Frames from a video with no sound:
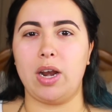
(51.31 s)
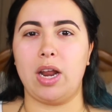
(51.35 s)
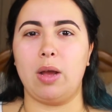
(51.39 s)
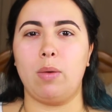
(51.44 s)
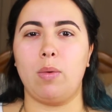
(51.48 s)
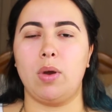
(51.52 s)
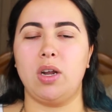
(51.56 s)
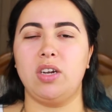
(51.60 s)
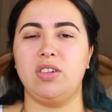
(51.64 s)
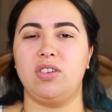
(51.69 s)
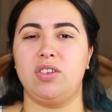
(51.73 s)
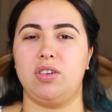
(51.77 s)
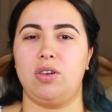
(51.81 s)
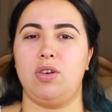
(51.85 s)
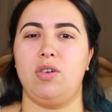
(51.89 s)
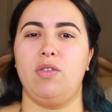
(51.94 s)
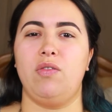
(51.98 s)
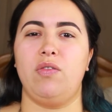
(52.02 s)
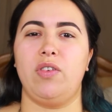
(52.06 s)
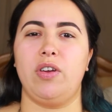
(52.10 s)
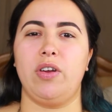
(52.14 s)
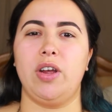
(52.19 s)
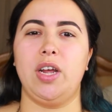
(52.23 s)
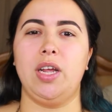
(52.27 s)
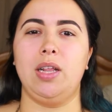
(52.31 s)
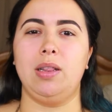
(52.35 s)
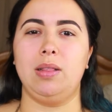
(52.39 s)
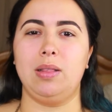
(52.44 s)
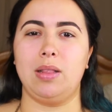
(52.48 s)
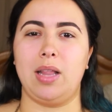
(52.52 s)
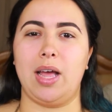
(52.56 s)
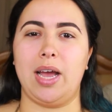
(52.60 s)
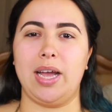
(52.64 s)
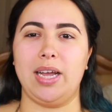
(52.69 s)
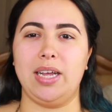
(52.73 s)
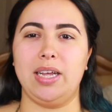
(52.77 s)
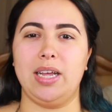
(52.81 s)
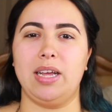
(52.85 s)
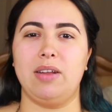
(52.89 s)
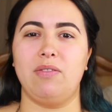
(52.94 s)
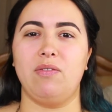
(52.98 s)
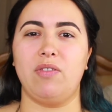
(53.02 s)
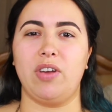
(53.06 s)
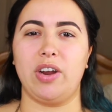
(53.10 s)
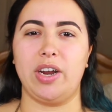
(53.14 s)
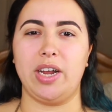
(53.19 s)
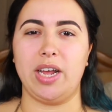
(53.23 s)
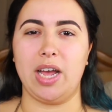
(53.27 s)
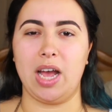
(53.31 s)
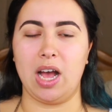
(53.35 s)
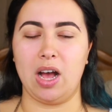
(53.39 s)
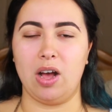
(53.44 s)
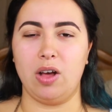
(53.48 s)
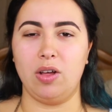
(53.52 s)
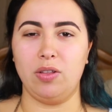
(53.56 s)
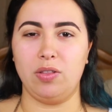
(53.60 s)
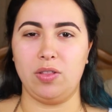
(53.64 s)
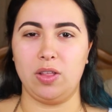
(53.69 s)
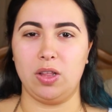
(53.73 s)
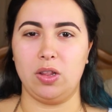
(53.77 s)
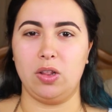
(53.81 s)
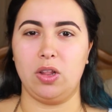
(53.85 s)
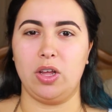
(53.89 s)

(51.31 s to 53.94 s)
and I wanted to go very light and very healthy